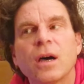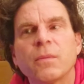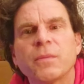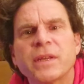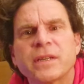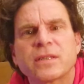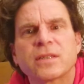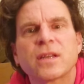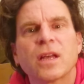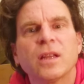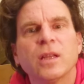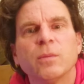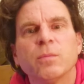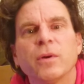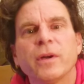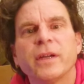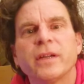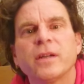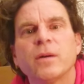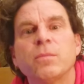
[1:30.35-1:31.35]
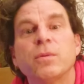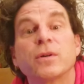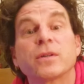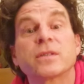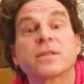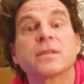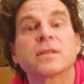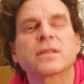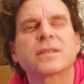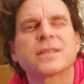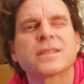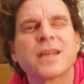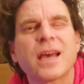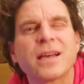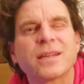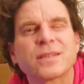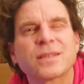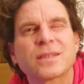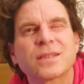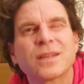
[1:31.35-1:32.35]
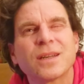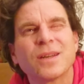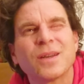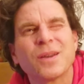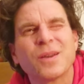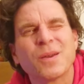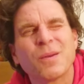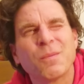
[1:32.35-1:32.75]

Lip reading: They celebrate a book's success